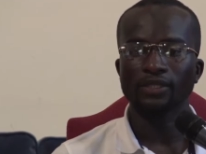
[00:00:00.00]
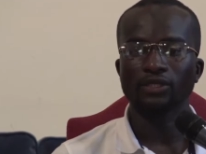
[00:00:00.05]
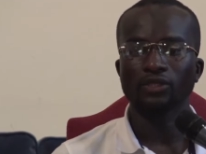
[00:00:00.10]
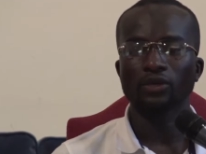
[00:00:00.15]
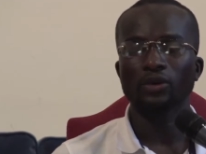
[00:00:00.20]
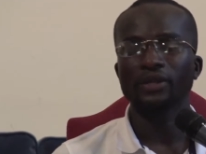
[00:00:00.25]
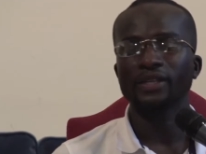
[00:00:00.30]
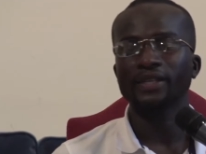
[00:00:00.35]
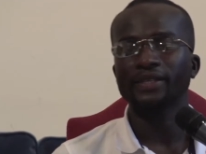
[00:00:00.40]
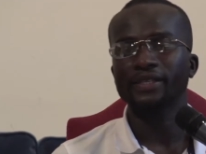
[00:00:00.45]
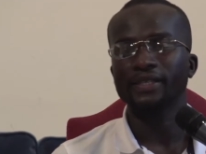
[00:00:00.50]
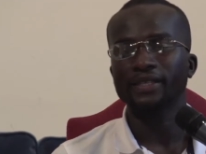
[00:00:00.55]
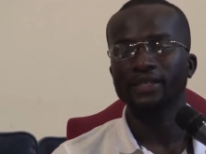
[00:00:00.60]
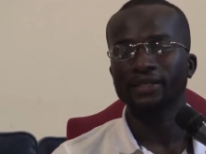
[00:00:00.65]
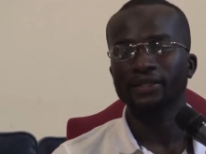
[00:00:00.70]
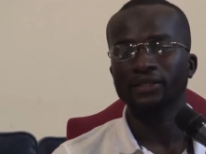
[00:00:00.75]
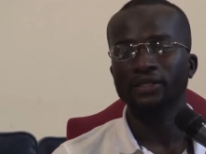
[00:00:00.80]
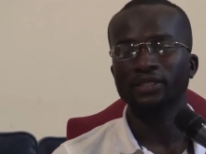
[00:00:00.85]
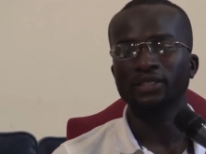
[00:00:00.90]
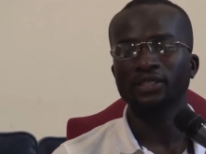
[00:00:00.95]
this hundred,
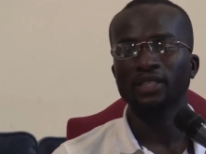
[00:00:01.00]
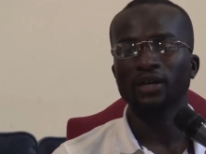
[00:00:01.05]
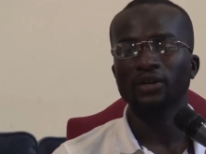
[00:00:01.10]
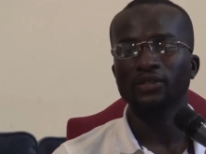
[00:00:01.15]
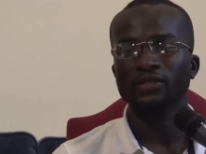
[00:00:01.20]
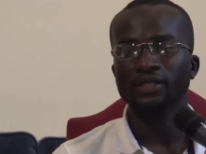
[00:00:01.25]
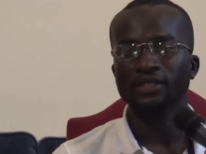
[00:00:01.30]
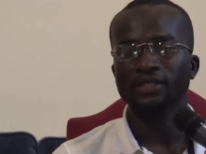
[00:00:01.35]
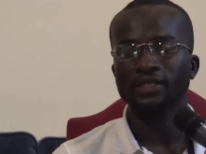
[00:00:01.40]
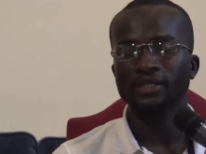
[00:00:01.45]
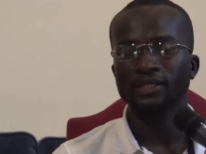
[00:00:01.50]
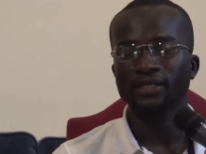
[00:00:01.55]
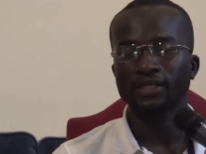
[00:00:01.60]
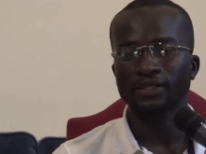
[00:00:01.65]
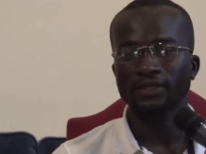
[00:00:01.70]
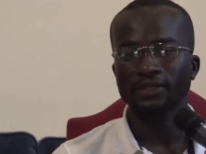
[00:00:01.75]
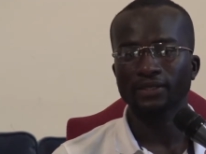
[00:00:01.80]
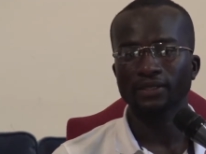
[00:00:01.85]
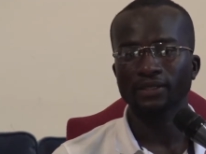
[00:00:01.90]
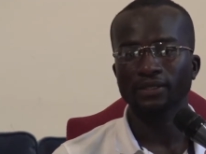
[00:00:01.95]
this thousand
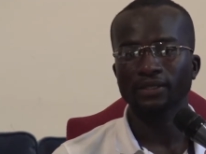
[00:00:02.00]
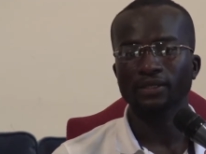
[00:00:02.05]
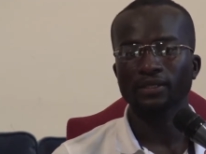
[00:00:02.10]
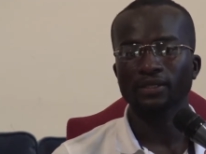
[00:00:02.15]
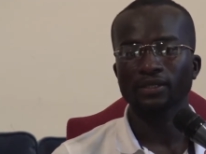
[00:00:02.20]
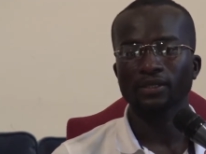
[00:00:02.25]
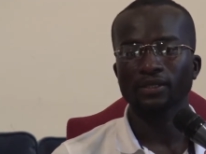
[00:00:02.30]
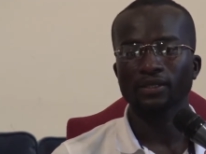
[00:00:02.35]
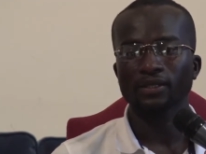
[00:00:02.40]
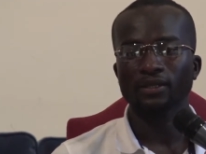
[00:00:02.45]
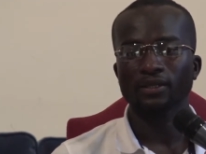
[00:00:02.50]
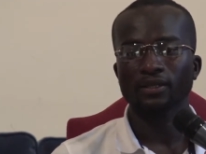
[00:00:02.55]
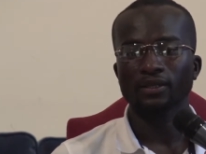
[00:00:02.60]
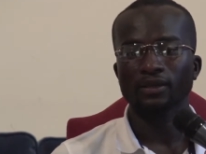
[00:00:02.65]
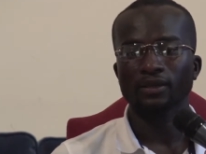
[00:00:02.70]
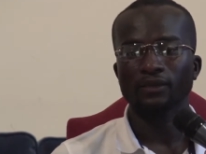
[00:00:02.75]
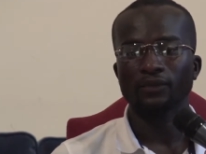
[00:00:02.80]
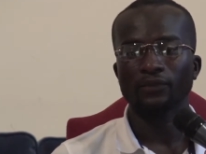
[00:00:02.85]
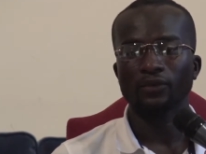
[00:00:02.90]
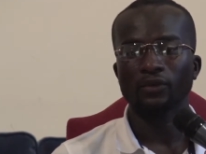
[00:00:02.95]
dinars
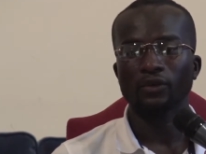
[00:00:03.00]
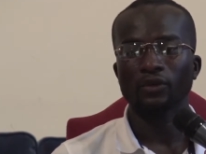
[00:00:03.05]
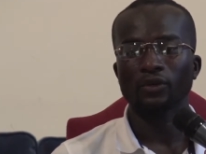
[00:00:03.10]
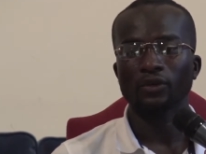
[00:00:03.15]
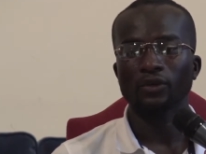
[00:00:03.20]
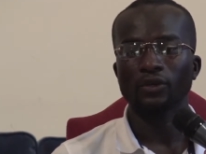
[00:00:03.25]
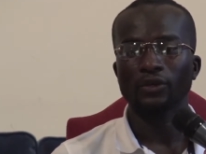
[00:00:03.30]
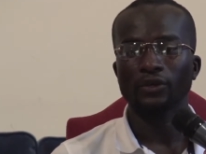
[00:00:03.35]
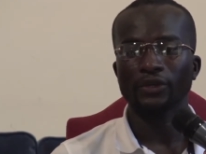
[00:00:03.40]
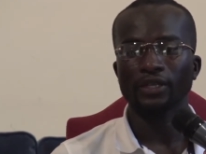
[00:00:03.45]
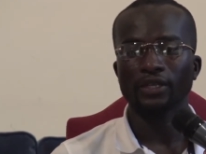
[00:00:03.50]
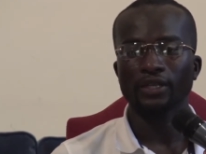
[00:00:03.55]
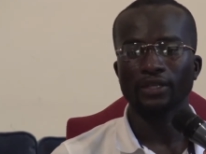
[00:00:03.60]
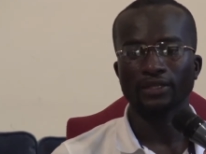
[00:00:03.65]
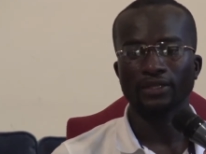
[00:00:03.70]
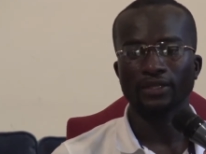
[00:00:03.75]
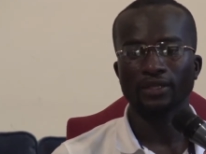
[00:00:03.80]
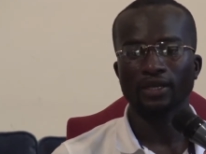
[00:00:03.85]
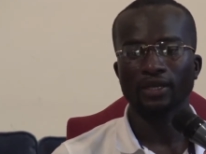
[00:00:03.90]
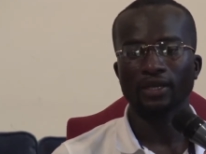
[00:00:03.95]
for your
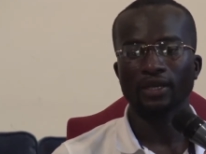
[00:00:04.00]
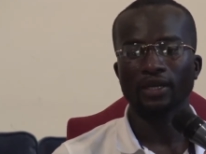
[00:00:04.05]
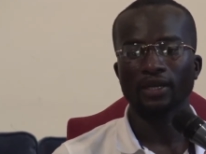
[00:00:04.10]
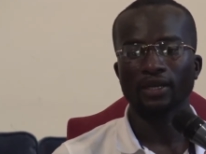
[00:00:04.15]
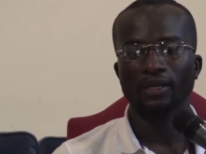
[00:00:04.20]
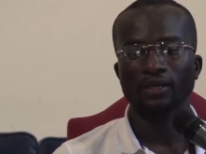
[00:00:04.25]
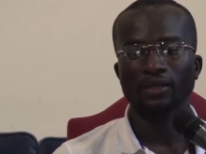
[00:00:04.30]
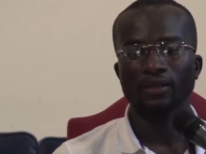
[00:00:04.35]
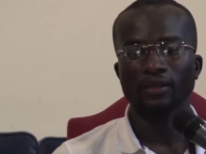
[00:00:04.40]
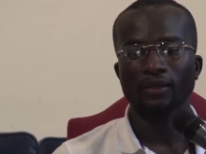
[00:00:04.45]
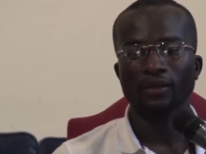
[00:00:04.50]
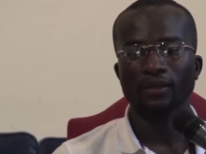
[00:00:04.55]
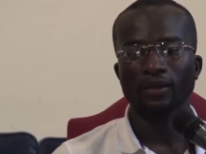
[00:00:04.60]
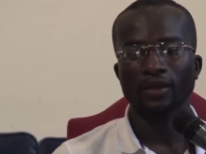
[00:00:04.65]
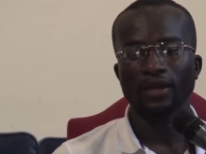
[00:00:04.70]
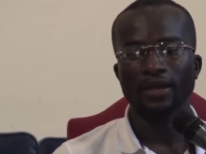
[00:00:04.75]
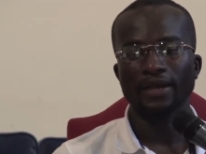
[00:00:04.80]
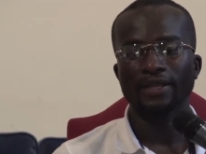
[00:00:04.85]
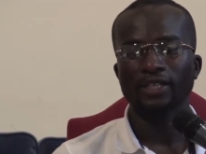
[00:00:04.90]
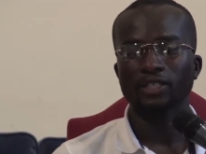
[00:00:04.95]
release.
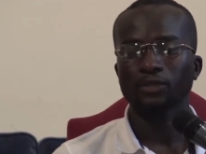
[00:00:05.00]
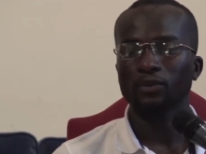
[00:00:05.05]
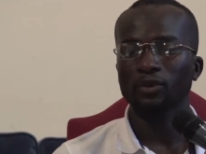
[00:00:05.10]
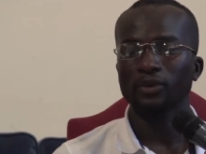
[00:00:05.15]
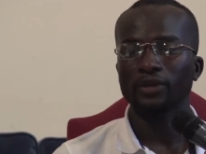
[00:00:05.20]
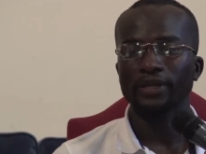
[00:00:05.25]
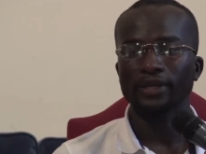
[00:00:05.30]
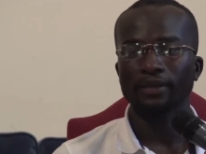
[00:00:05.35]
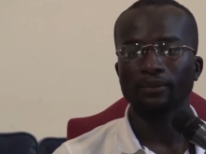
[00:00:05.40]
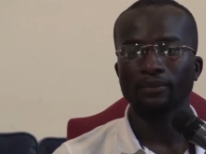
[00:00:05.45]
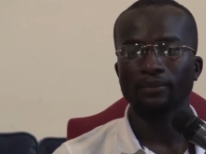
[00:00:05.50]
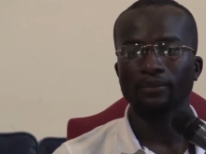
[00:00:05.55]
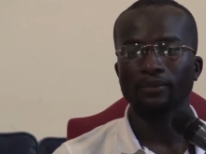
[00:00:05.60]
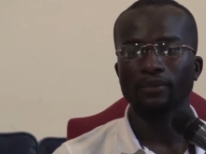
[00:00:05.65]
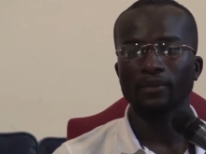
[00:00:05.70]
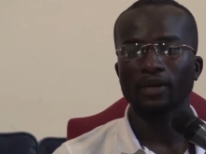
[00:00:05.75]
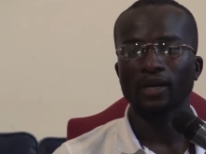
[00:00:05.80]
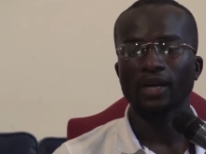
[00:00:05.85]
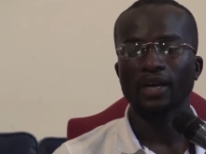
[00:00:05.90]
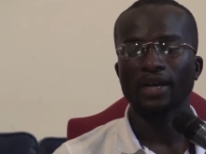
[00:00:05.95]
I respond them,
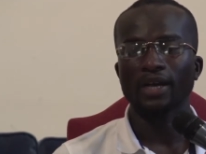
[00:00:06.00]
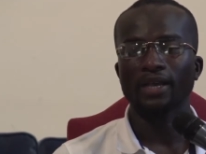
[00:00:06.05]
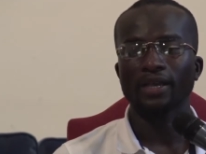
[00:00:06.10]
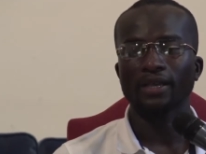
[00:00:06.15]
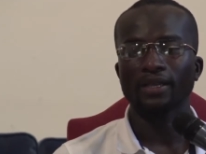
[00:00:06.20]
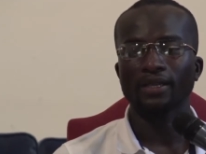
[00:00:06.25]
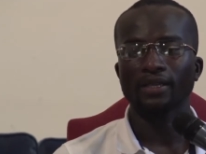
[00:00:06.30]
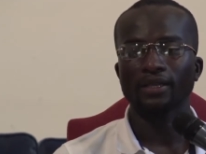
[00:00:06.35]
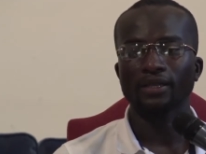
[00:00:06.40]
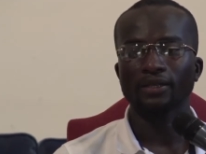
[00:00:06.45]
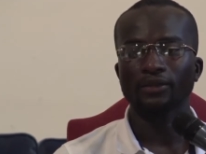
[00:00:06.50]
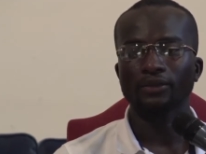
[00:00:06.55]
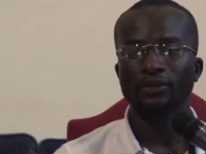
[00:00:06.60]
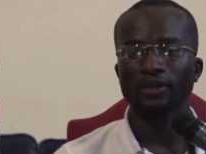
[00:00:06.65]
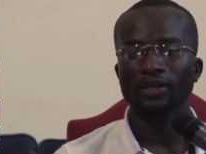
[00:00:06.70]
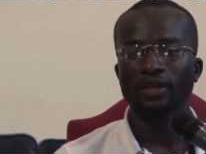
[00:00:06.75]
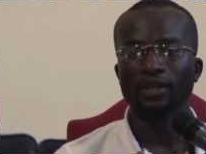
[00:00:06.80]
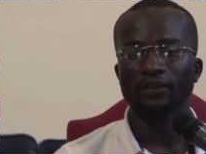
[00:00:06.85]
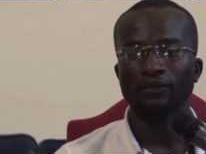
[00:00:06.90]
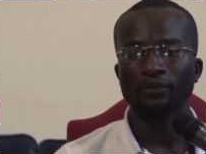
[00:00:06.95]
I
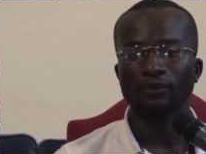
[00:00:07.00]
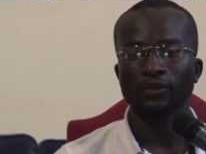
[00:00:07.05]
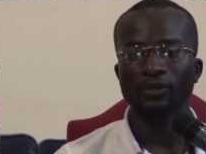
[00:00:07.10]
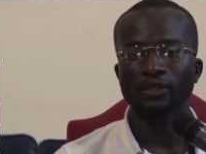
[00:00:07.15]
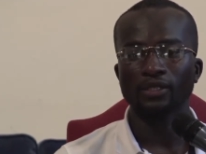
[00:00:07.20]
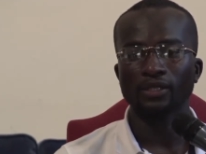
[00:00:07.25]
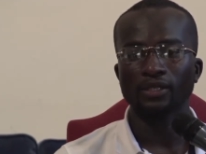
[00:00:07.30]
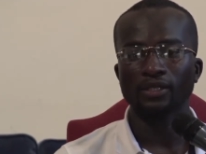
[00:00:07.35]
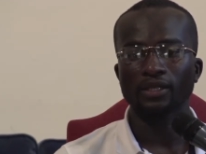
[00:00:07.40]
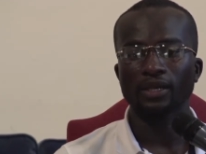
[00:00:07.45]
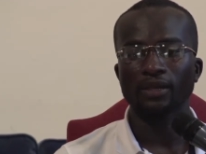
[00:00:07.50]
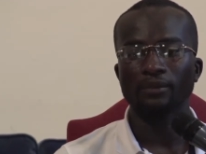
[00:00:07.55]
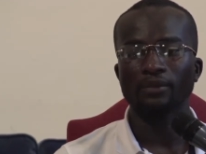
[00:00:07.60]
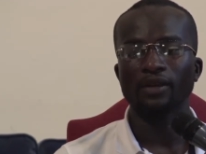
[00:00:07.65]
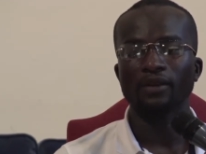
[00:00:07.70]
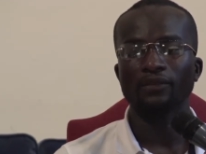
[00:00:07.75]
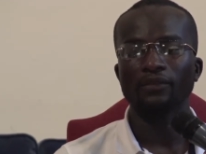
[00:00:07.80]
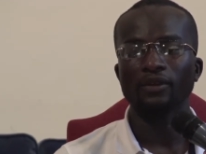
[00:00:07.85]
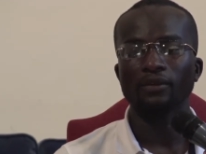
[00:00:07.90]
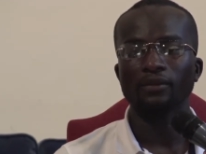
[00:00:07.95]
don't have money, and
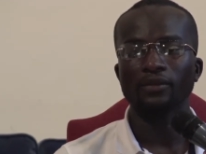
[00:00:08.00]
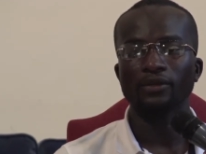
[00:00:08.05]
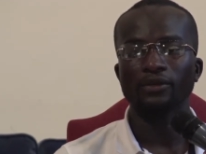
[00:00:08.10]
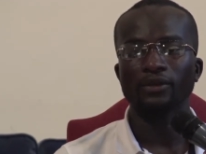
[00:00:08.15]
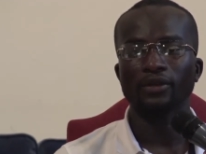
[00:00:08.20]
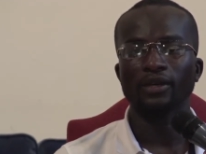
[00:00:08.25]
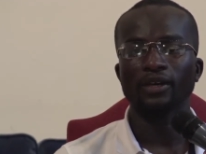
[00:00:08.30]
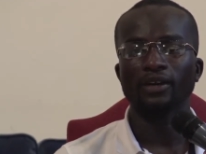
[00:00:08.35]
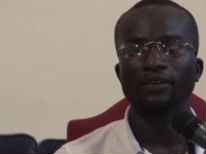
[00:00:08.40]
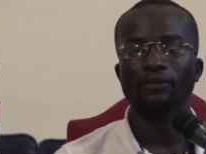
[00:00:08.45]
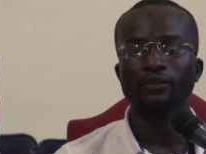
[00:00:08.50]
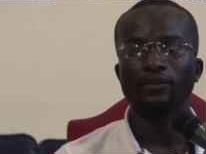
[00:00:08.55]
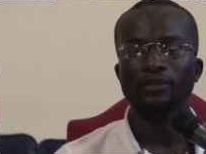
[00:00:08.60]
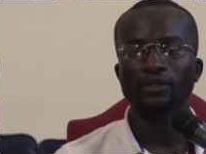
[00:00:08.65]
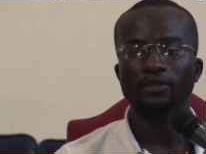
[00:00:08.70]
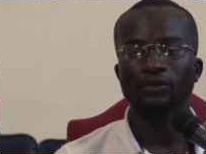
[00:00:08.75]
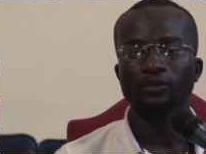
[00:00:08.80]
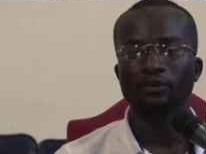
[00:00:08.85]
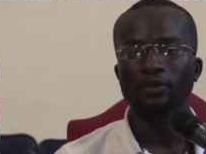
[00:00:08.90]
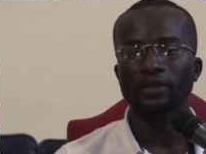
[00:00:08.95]
my family don't have
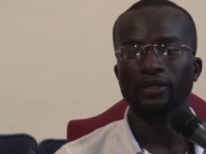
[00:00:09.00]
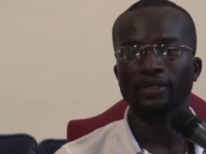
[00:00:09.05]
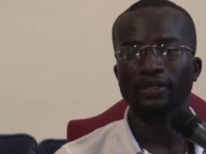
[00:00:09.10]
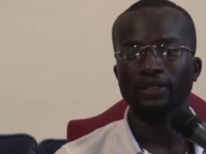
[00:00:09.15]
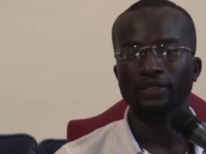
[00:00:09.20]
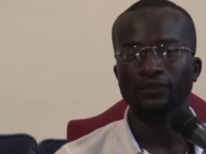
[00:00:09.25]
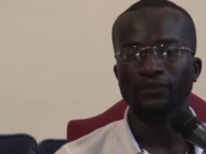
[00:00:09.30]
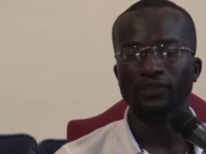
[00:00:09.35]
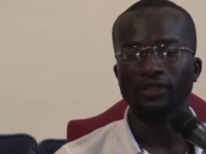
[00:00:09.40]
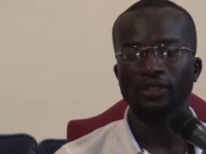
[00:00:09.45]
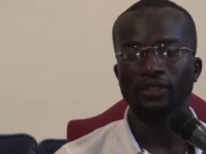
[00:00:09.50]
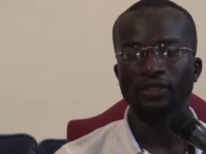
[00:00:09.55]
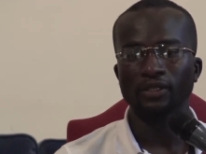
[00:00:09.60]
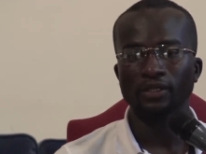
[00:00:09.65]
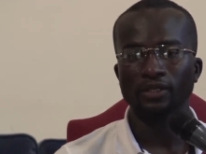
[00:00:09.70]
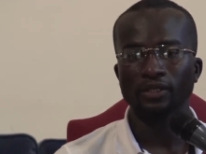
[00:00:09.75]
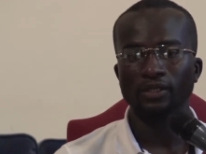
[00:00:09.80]
money to pay this fee